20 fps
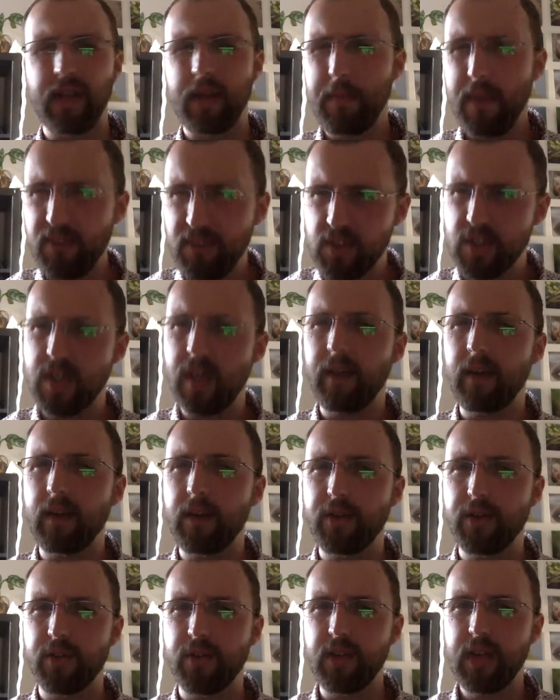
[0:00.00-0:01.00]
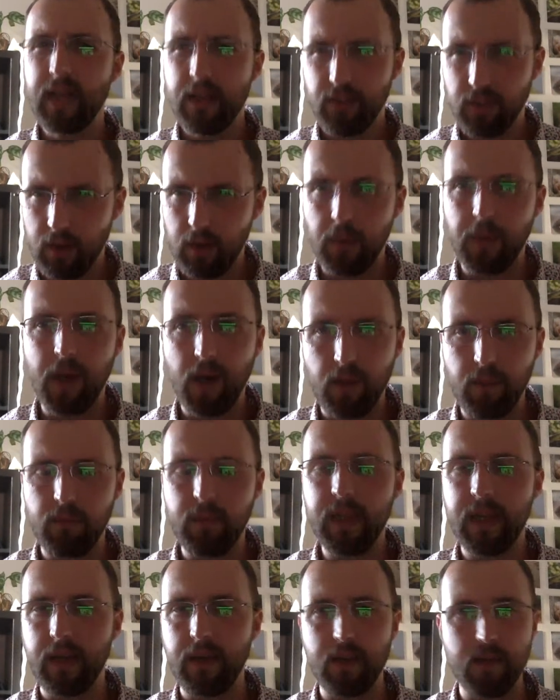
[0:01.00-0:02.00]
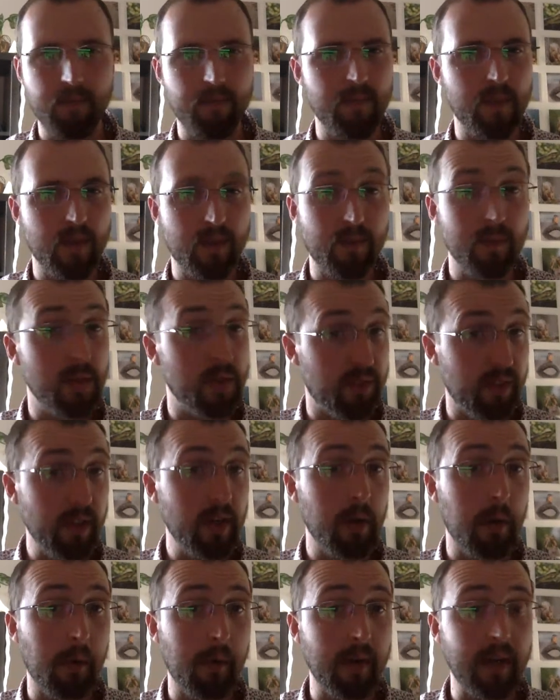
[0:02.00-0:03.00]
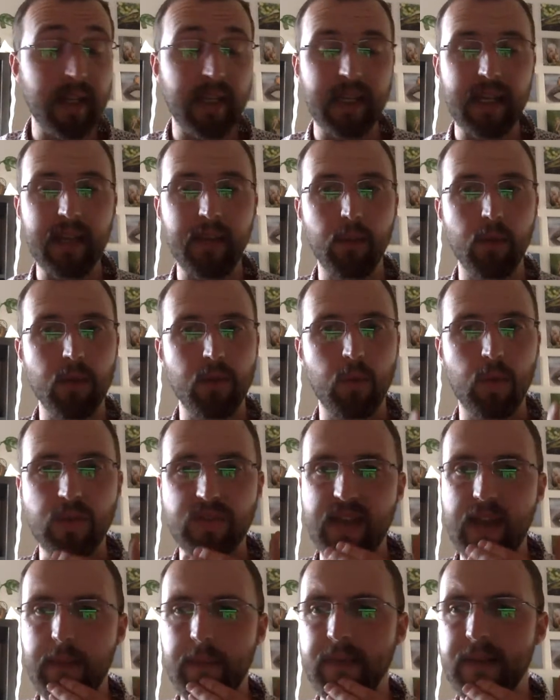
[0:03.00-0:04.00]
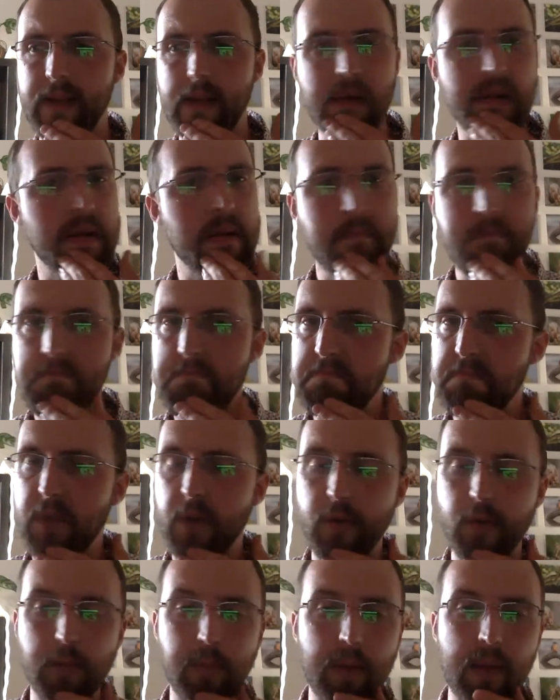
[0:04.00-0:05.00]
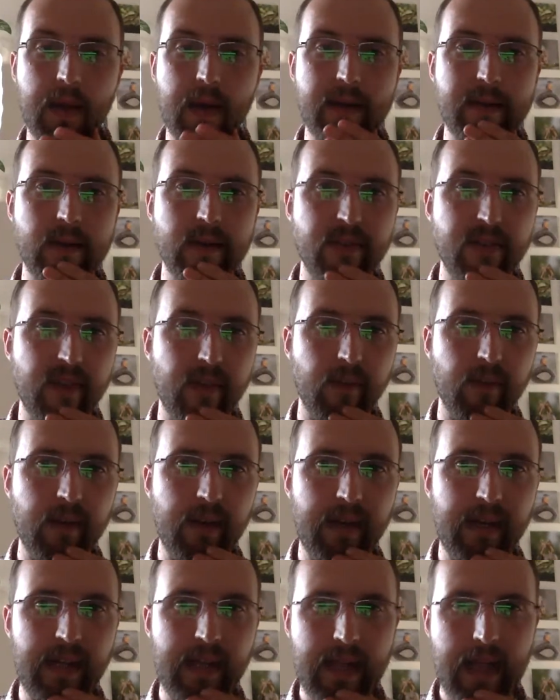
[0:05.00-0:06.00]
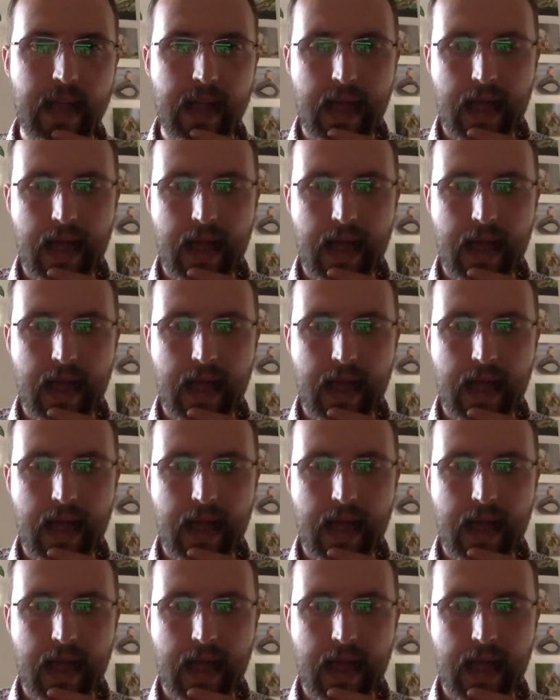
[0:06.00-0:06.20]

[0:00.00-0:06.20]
And I messaged the Angling Trust again, said, "Oh, you said you were really keen. What's happening?" No reply, nothing really.